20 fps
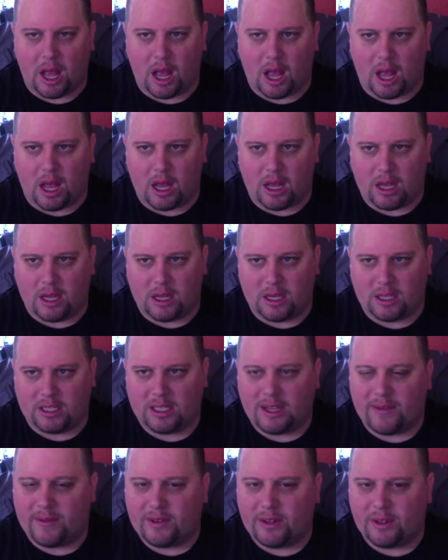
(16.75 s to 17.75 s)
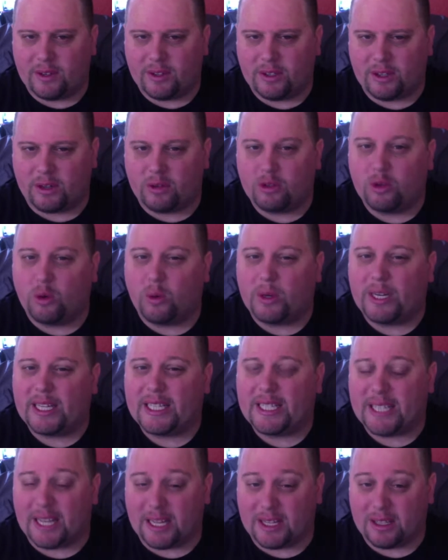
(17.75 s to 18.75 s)
Uh, seven years ago,
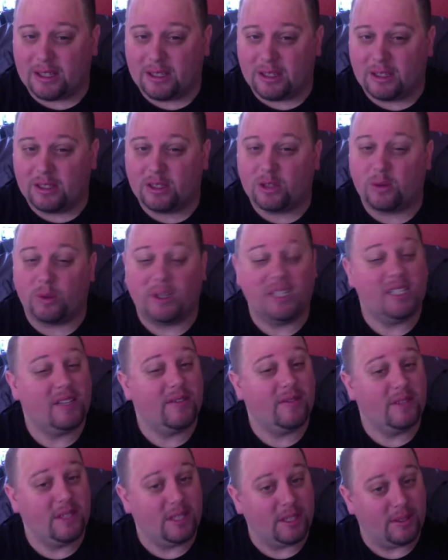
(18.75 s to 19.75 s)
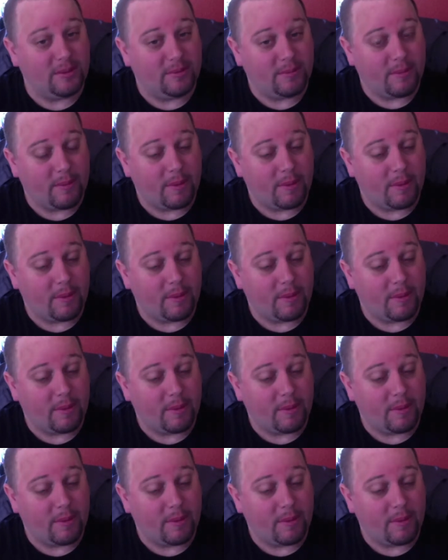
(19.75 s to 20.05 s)
2010. It's 2017.